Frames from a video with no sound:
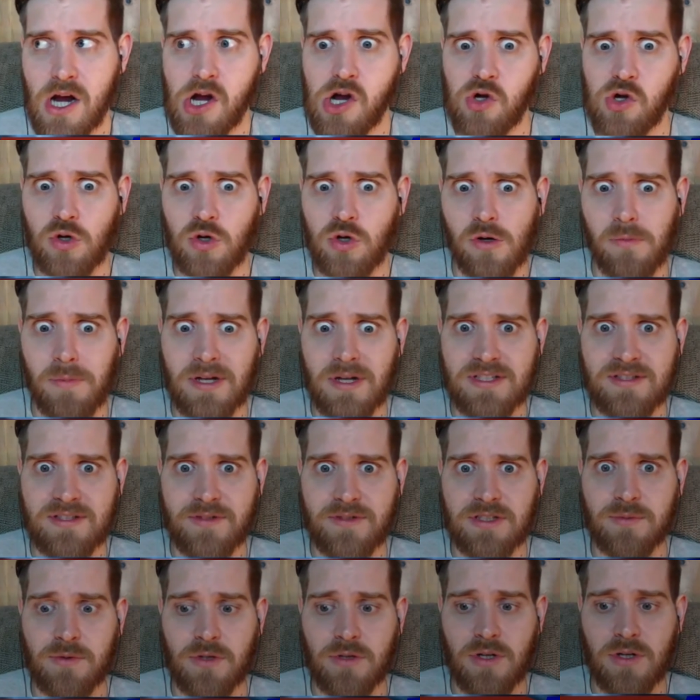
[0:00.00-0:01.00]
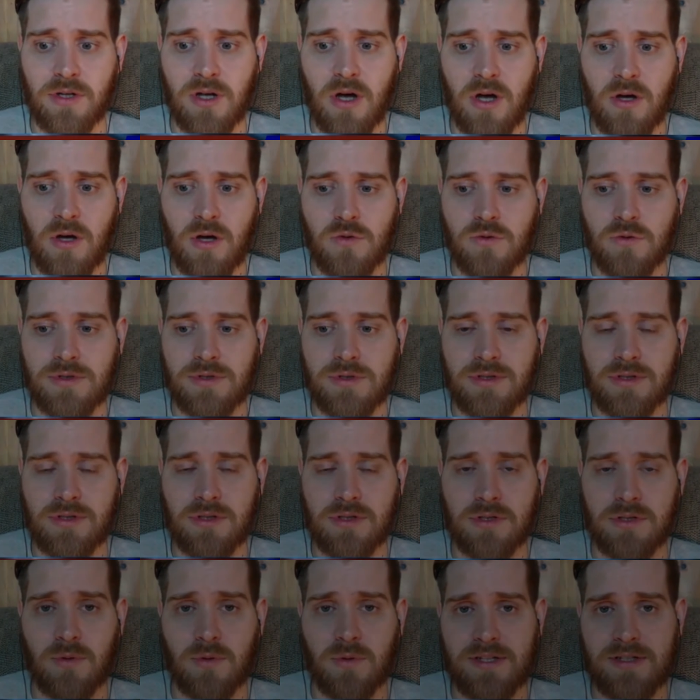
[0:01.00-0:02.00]
Google Plus, and Facebook. Always
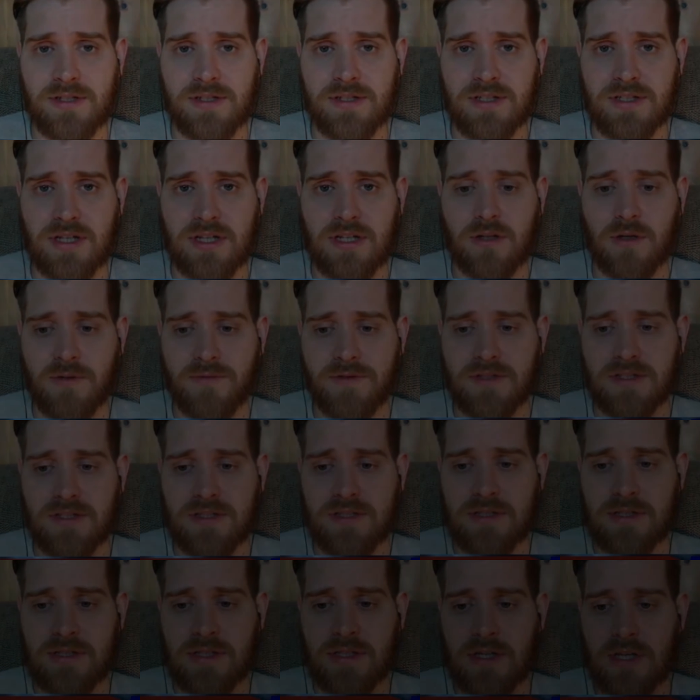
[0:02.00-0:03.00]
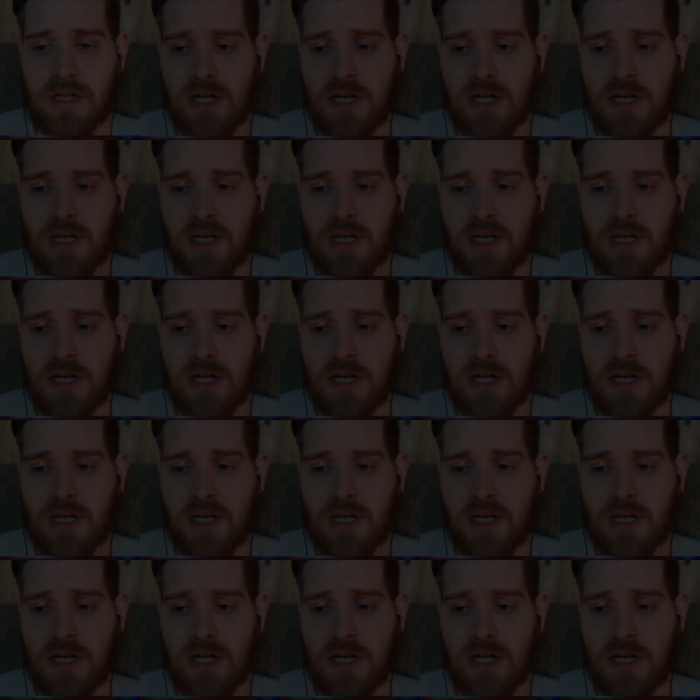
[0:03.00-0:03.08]
good ways of getting a hold of us.